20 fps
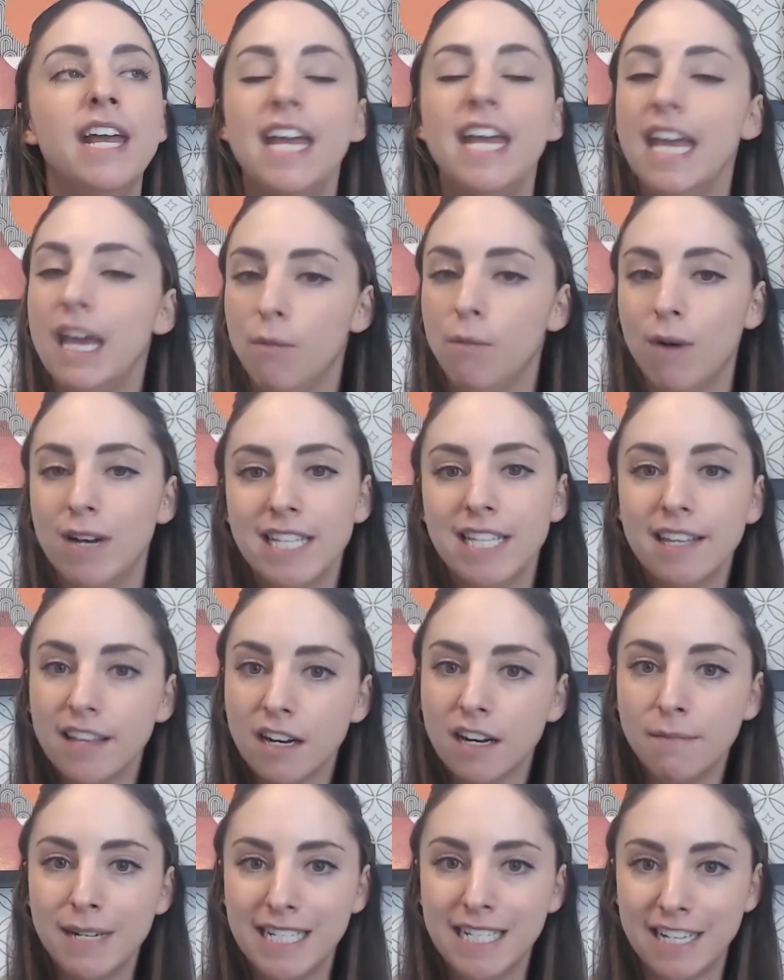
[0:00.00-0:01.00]
it was a little
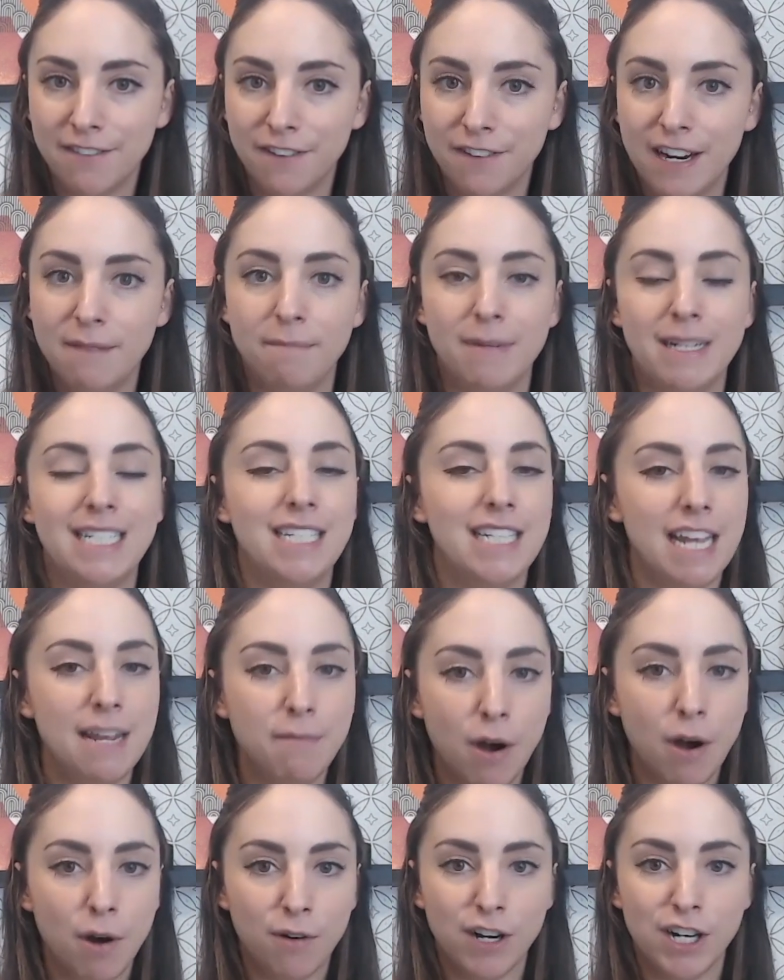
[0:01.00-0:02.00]
bit different, but same
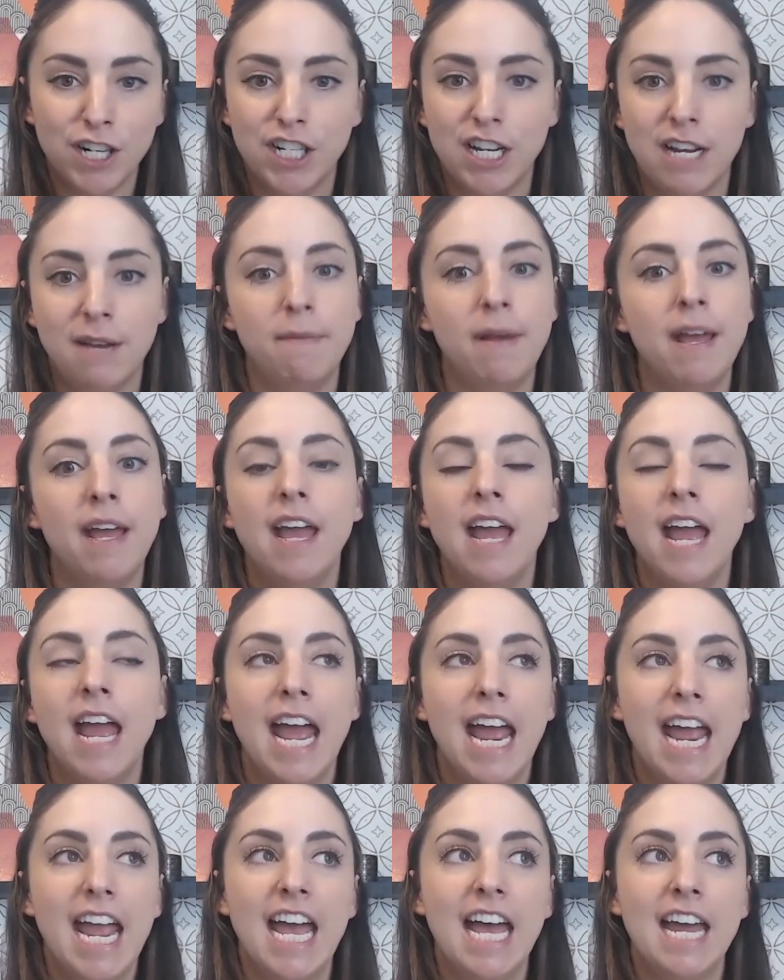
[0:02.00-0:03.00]
ownership.
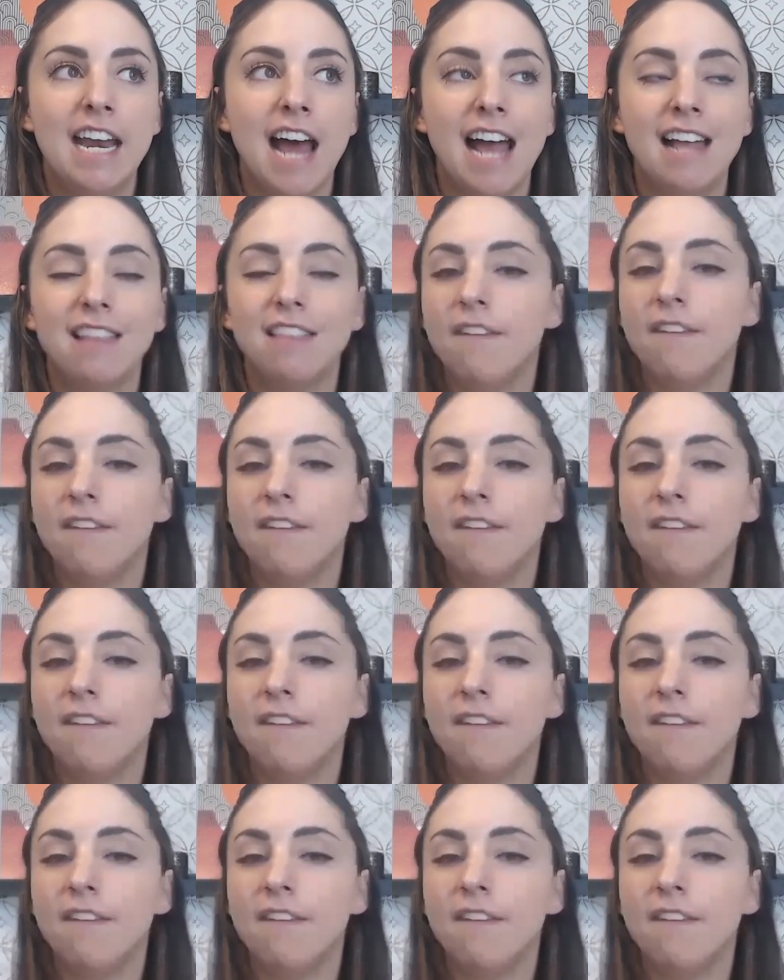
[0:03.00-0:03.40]
And I love